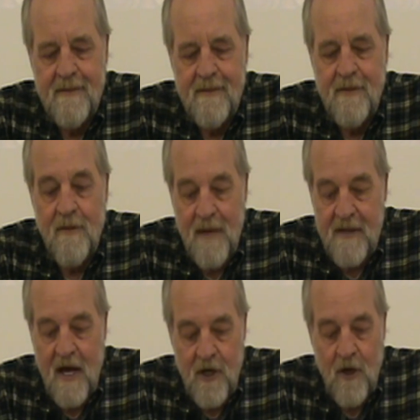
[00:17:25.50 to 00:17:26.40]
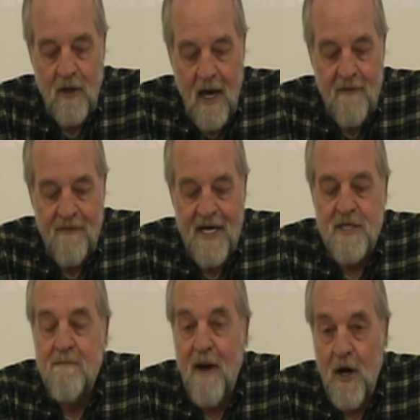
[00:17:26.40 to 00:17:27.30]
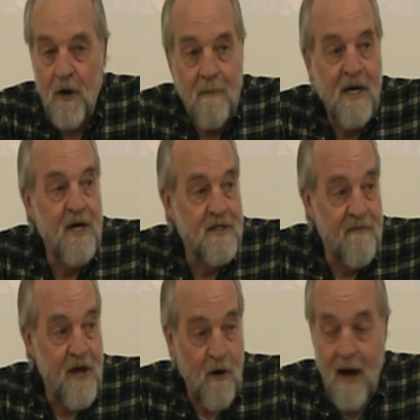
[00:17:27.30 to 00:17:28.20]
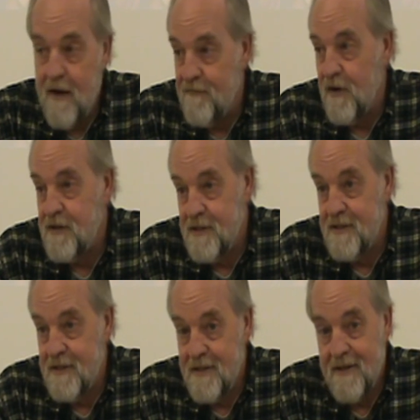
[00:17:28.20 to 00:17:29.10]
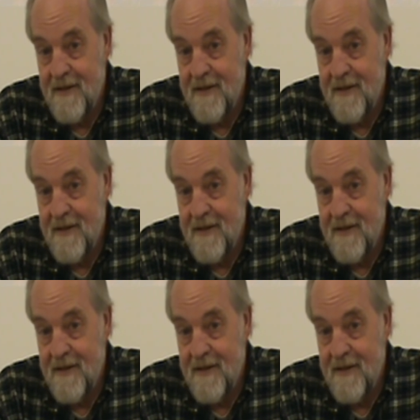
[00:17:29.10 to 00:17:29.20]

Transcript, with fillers: to admit that your life is better because of their efforts.